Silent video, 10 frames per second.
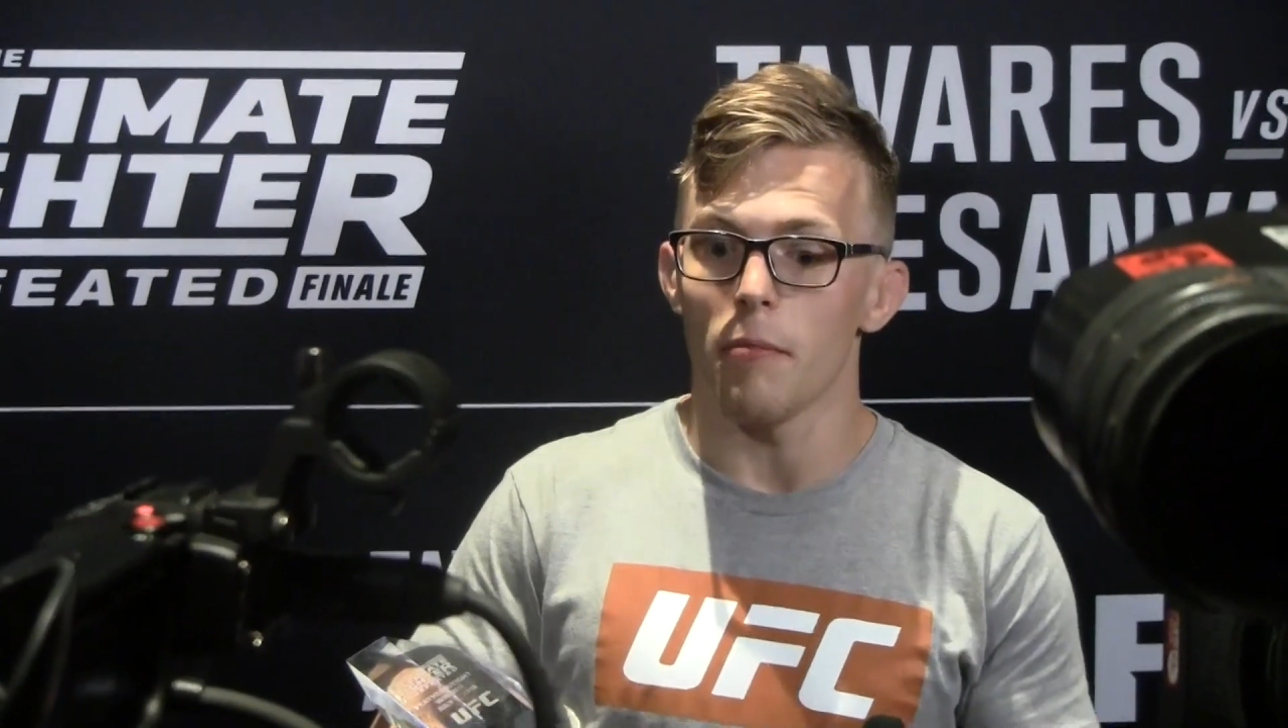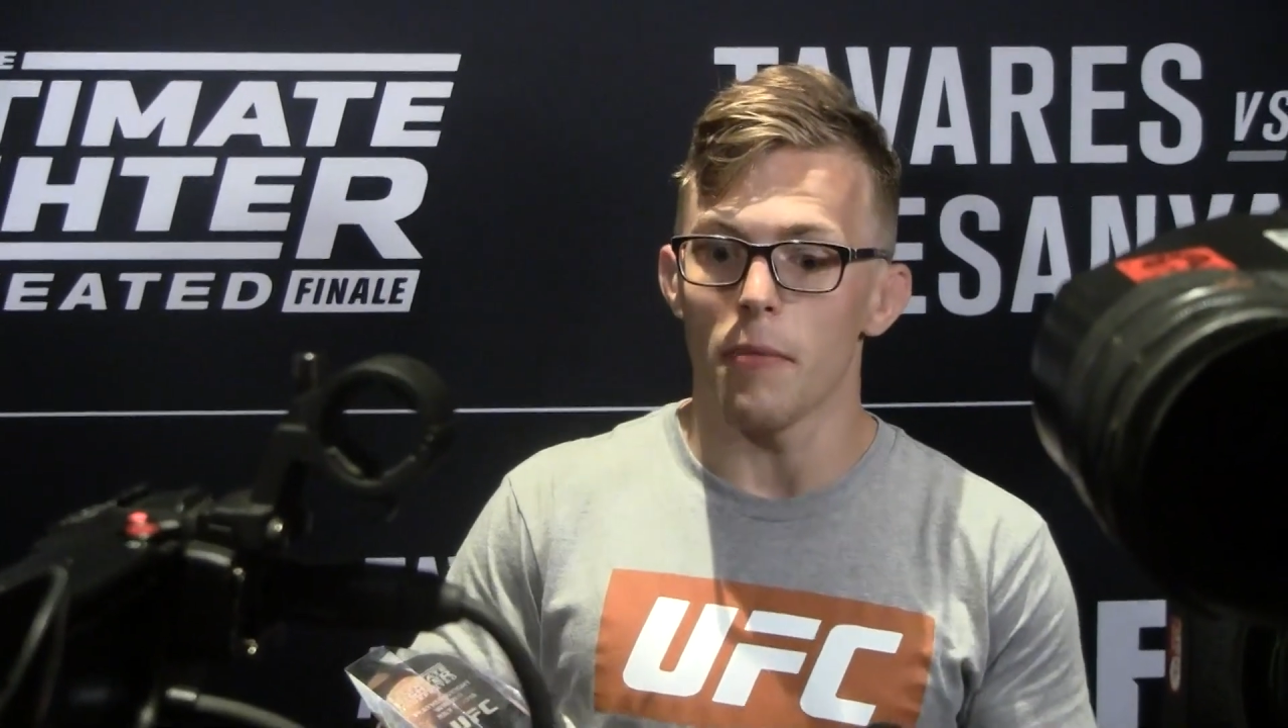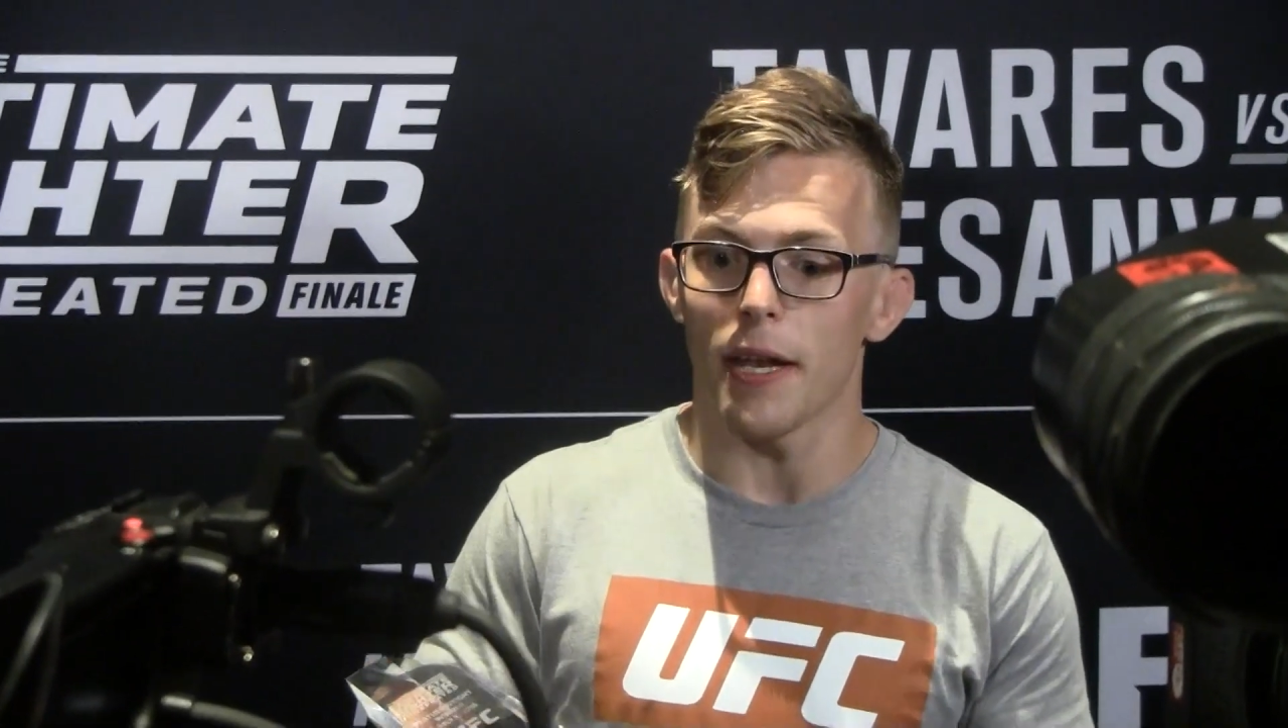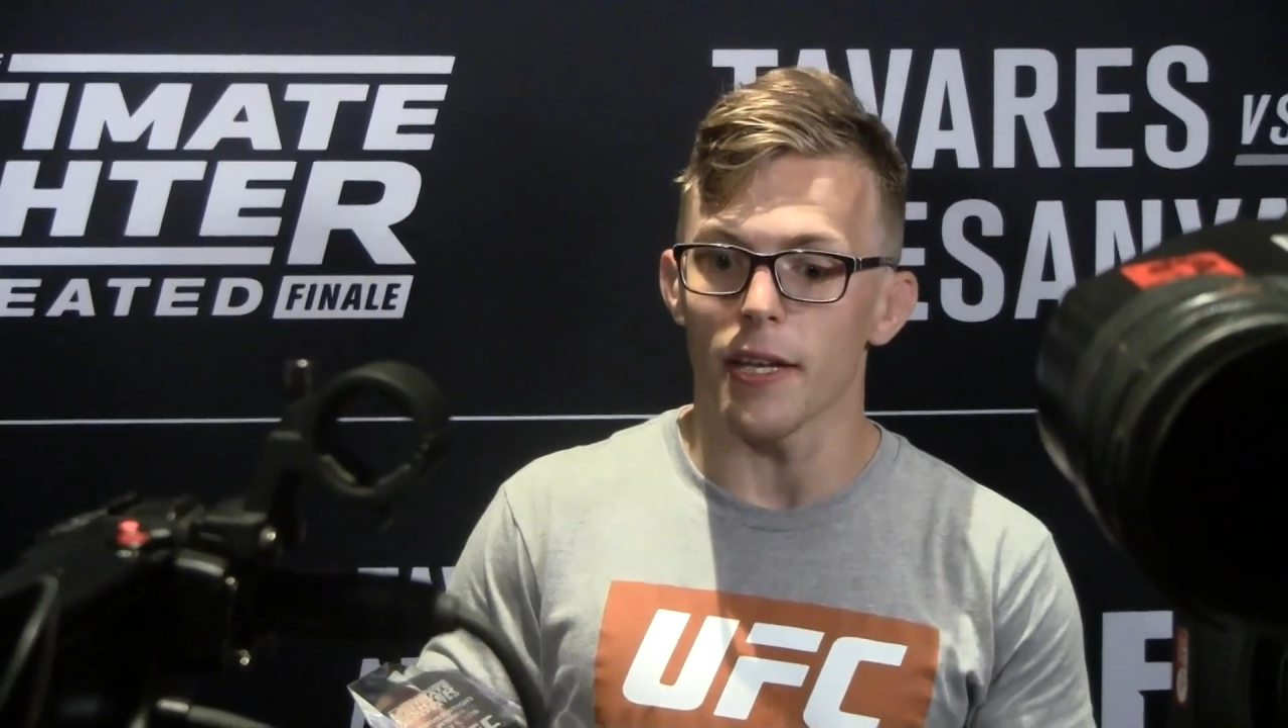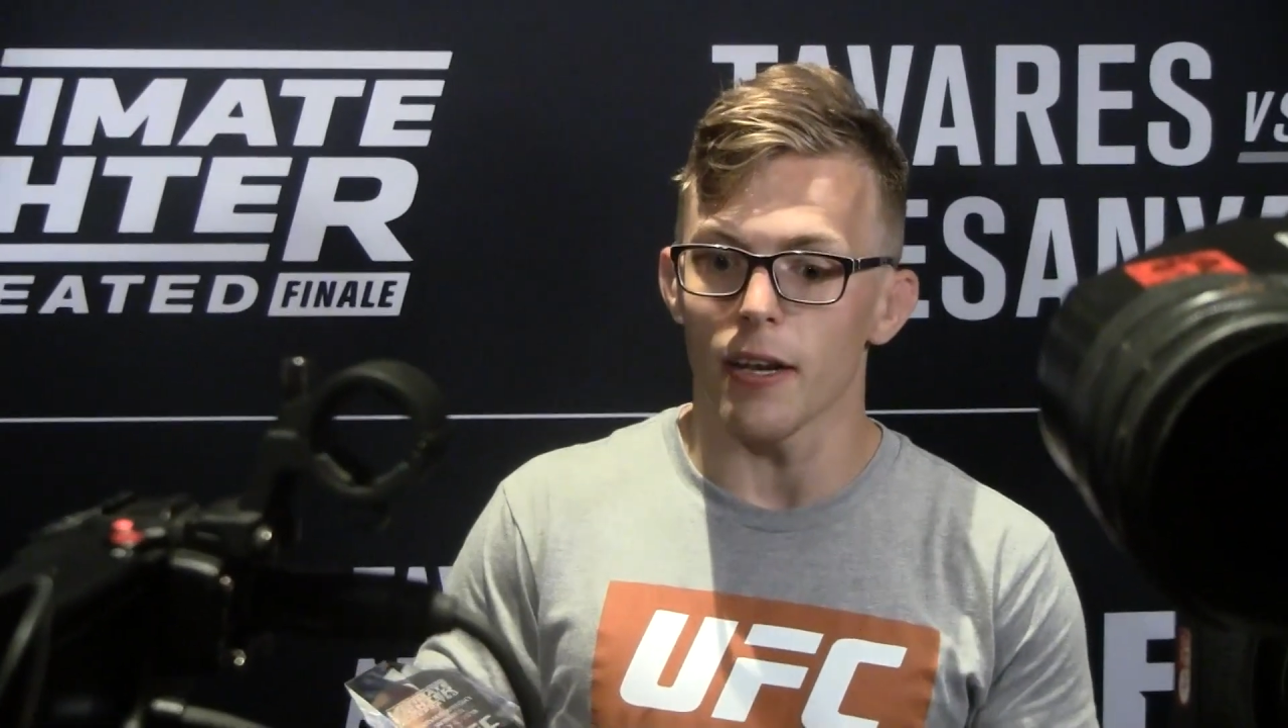
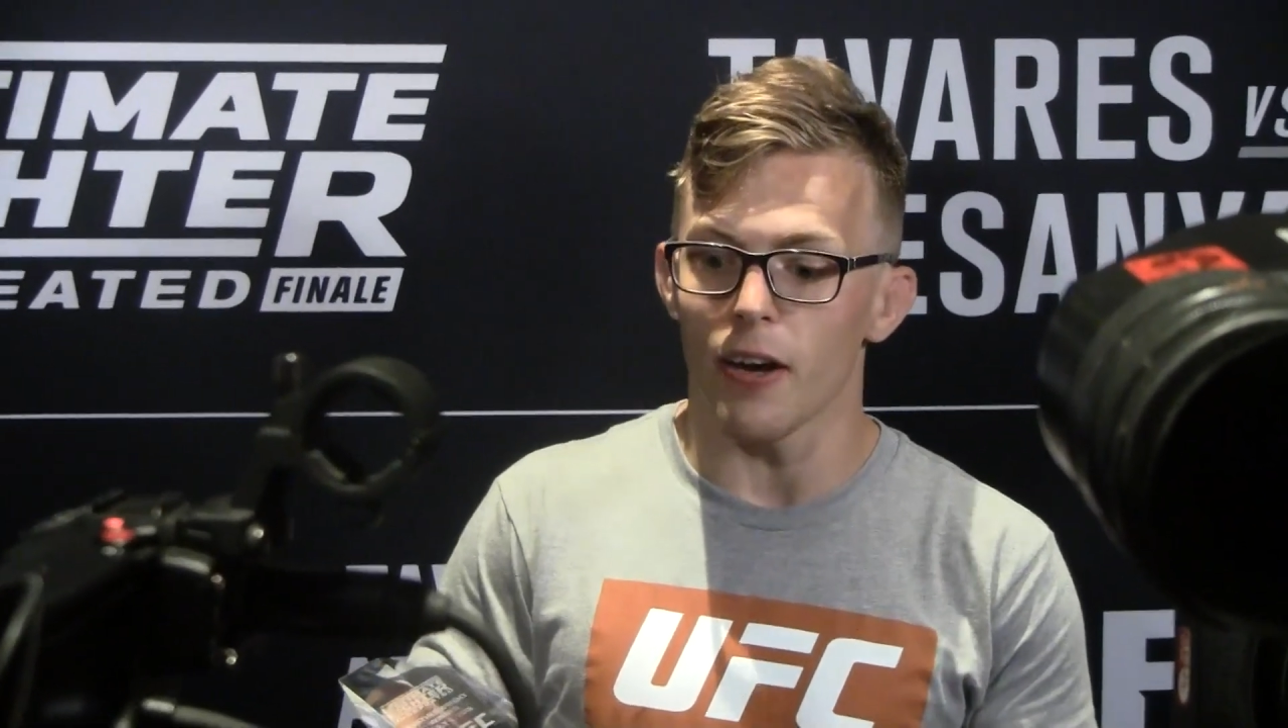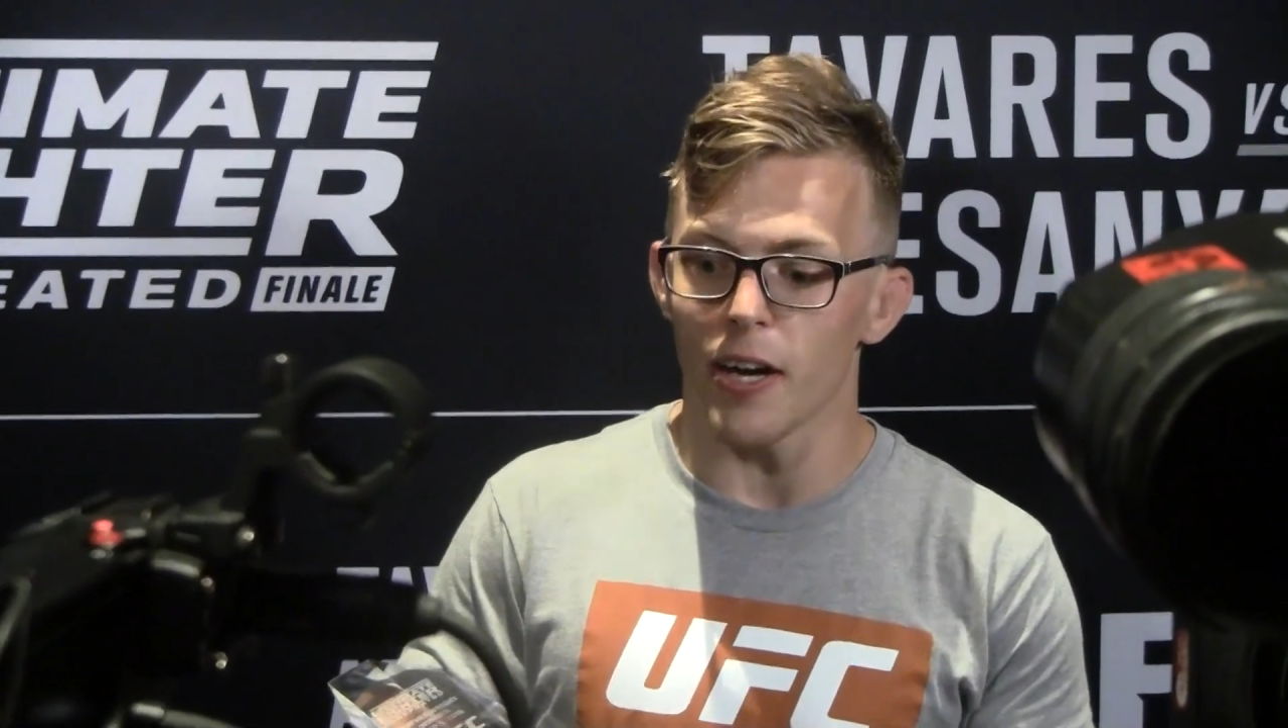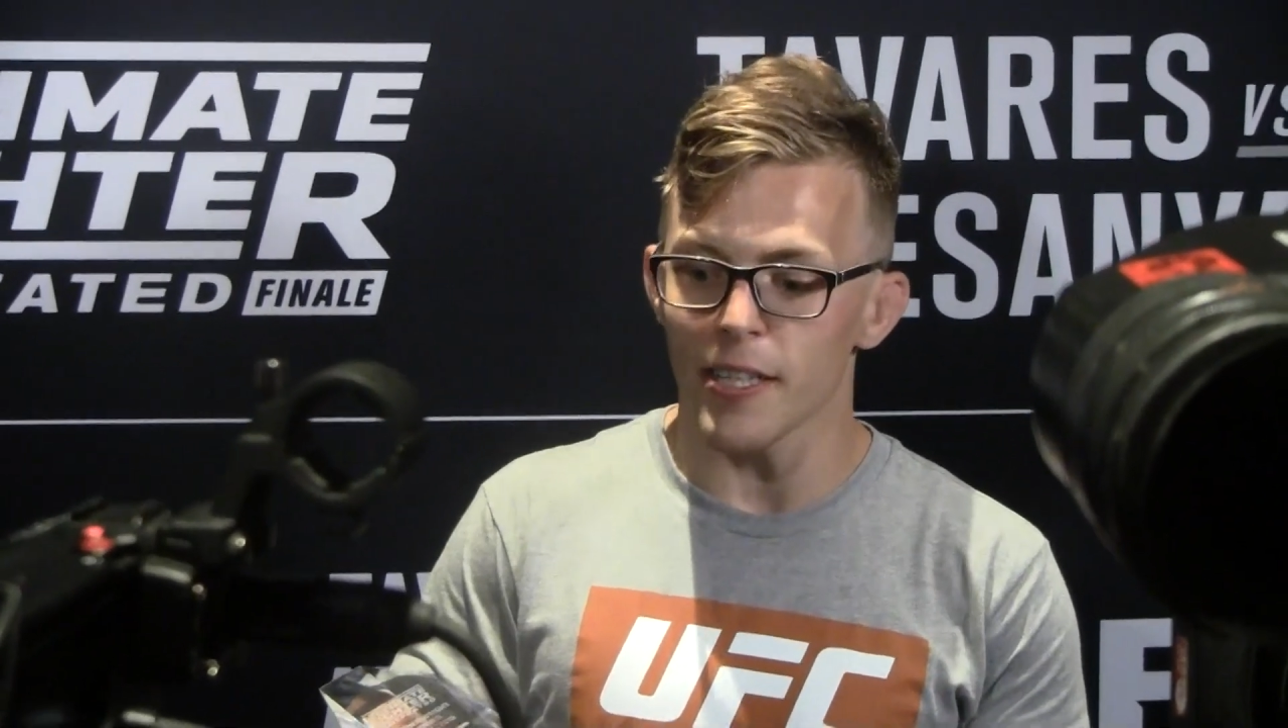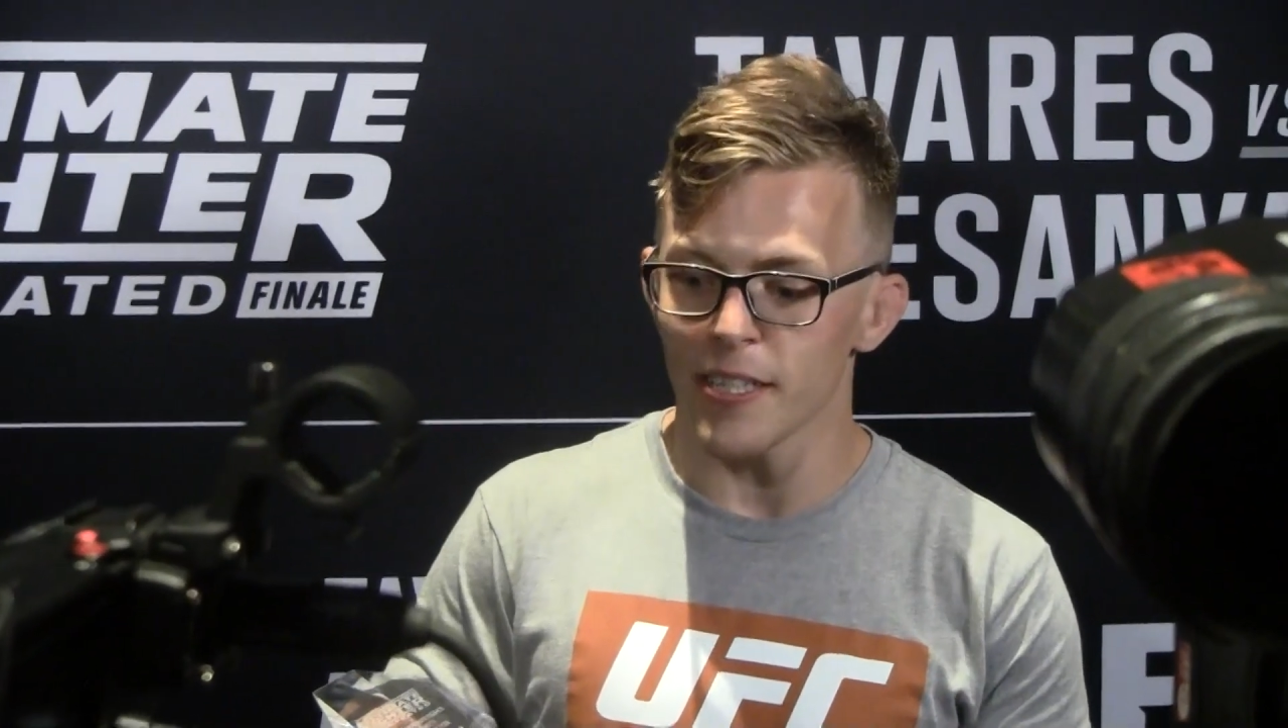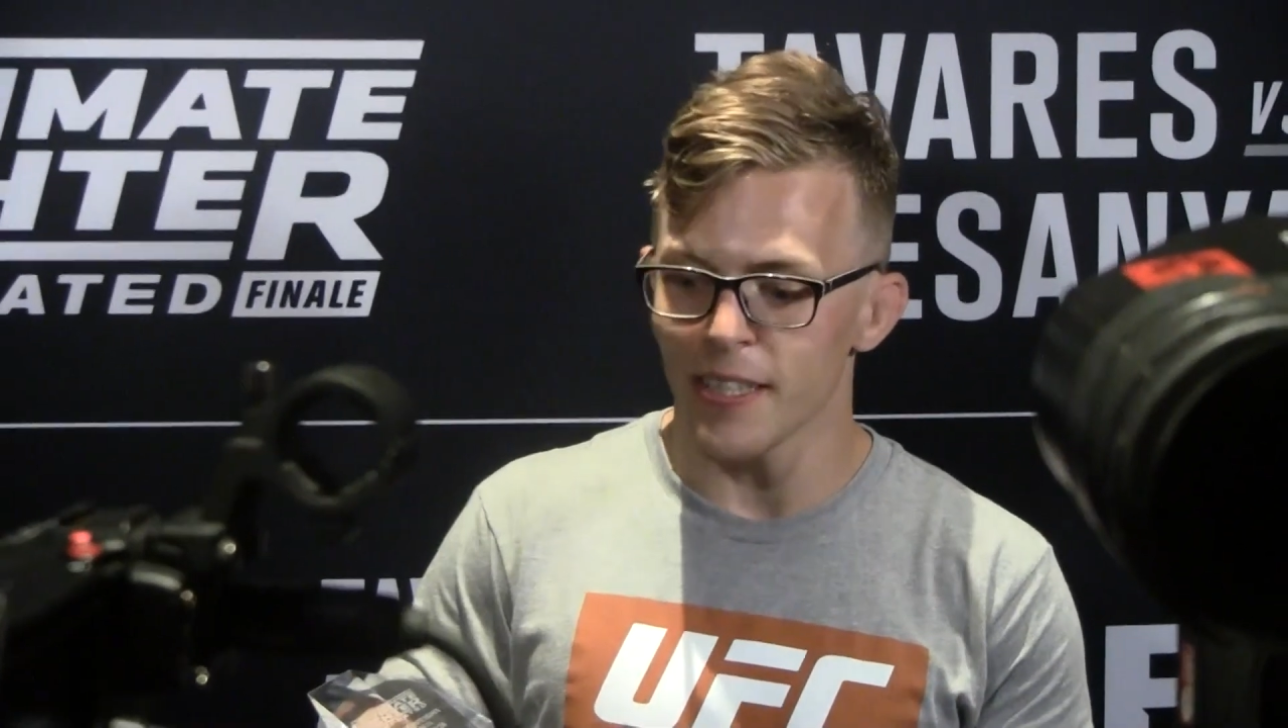meant a lot.